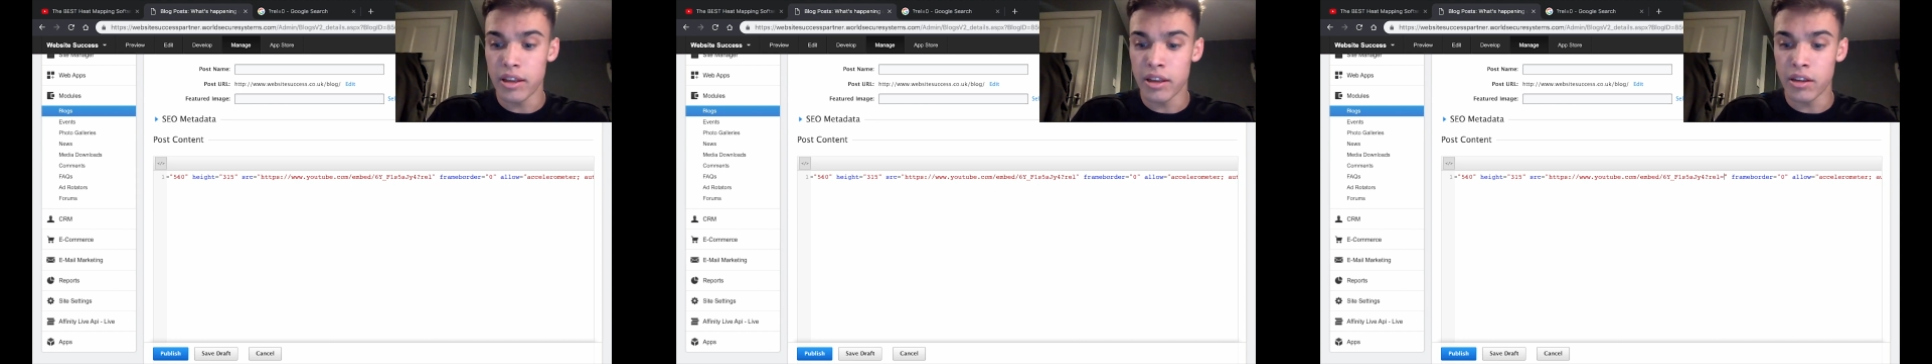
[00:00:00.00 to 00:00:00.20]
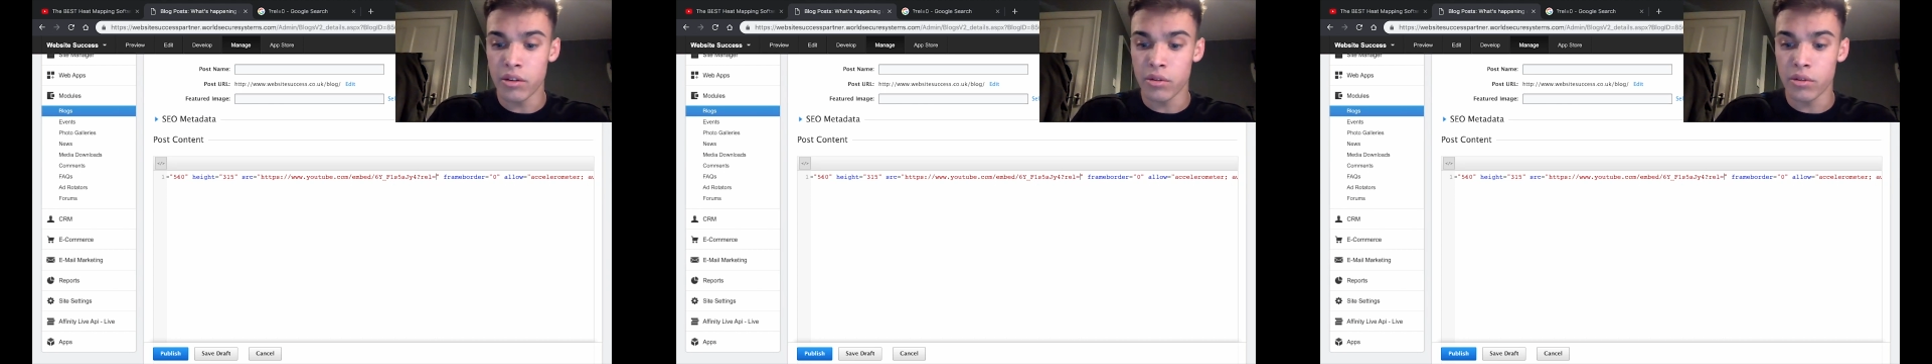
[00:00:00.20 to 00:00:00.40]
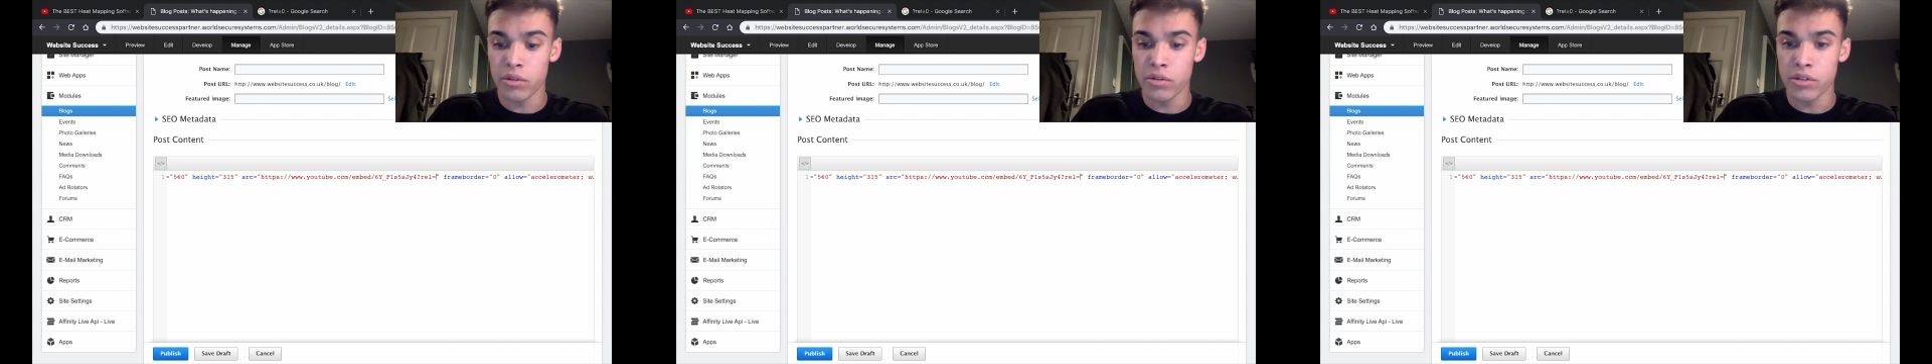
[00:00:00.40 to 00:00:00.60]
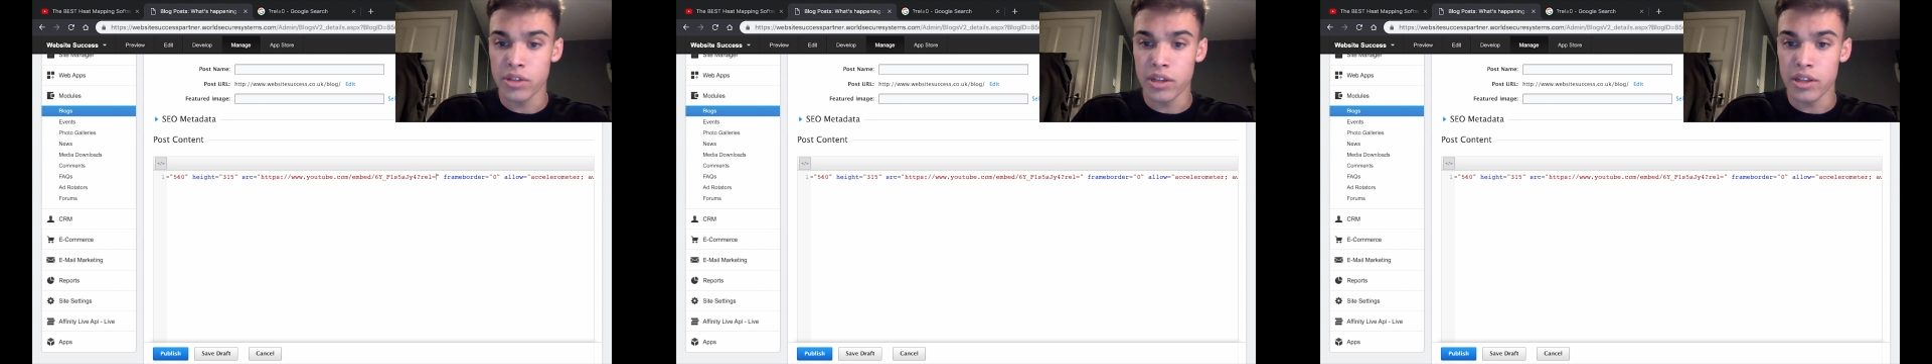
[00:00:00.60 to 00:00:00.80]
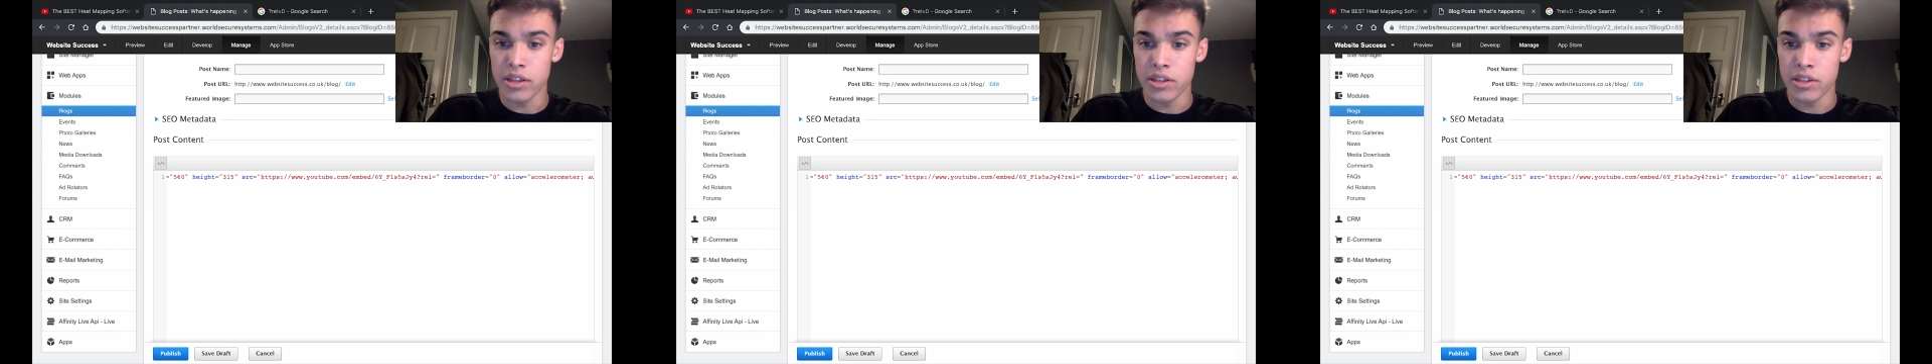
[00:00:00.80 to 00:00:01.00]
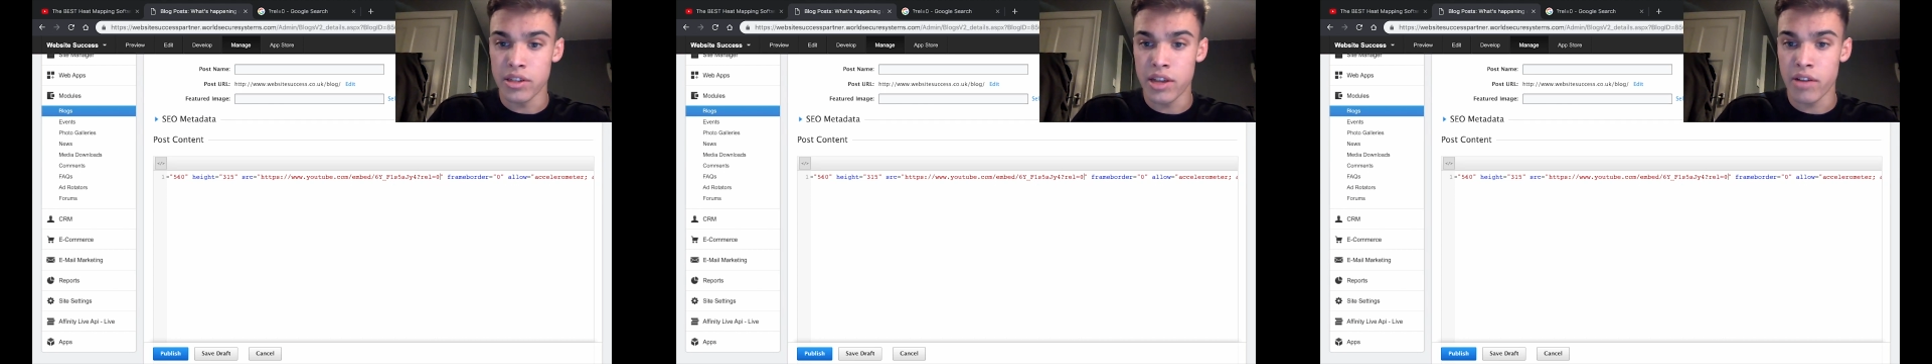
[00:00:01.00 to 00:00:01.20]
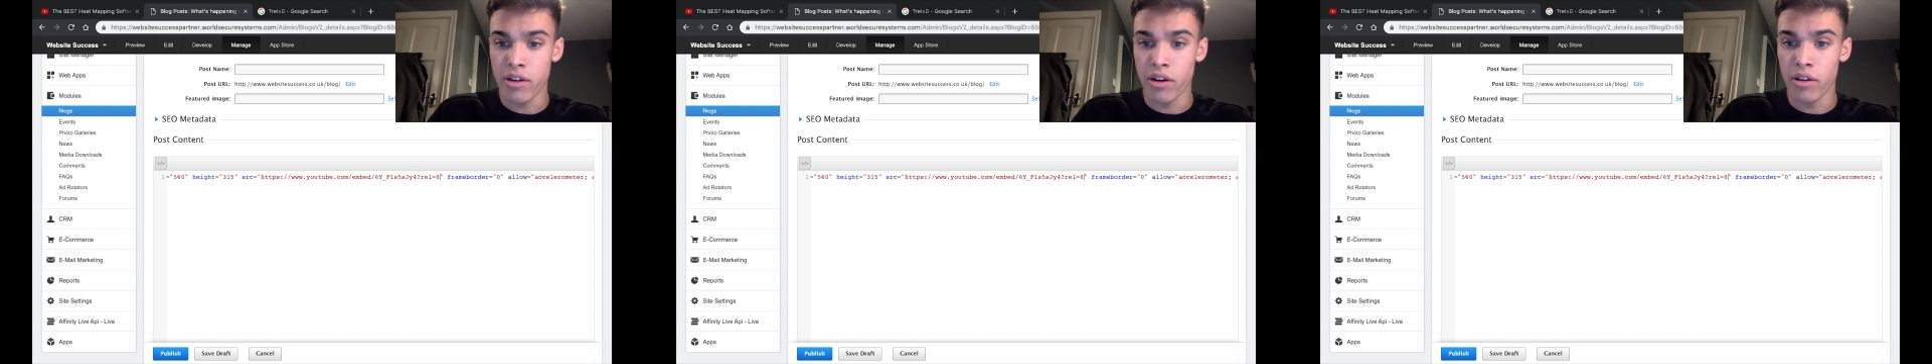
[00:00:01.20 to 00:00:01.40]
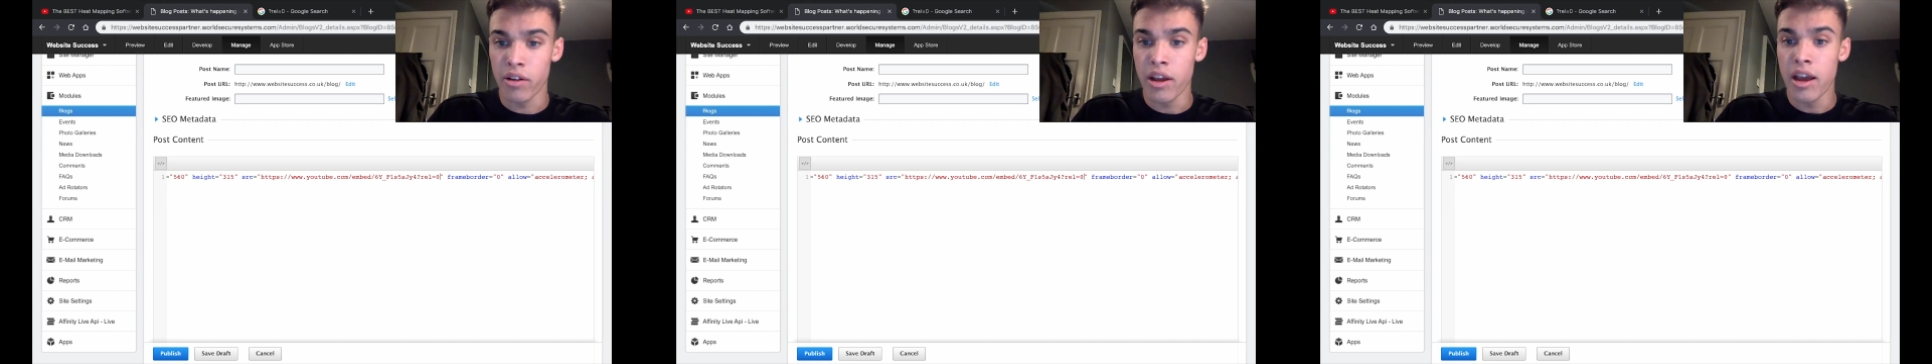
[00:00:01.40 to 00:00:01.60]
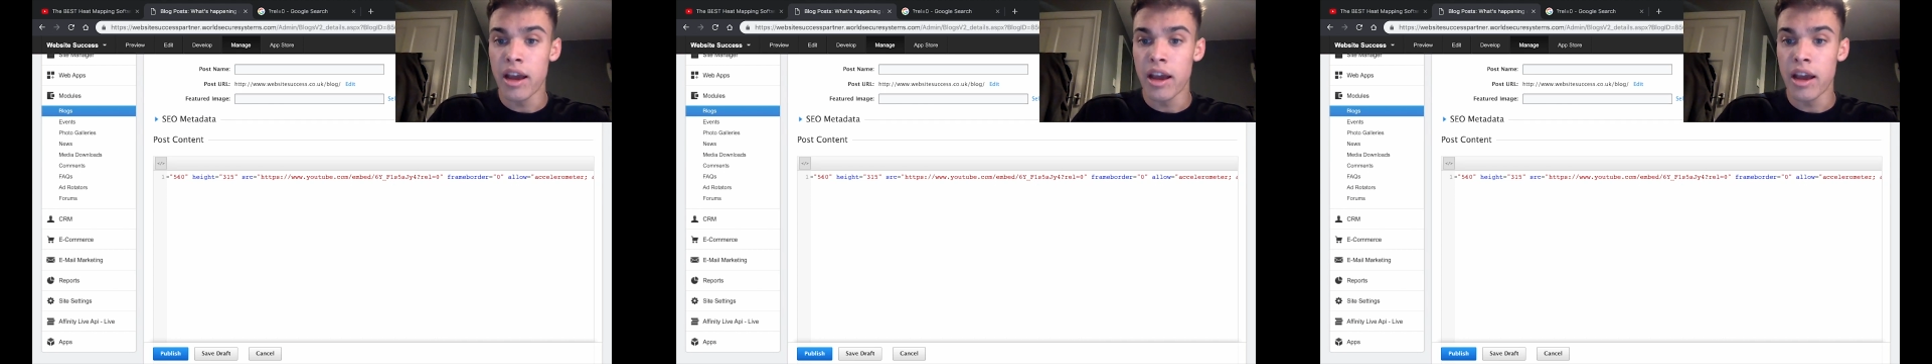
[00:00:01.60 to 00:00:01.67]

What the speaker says: equals 0.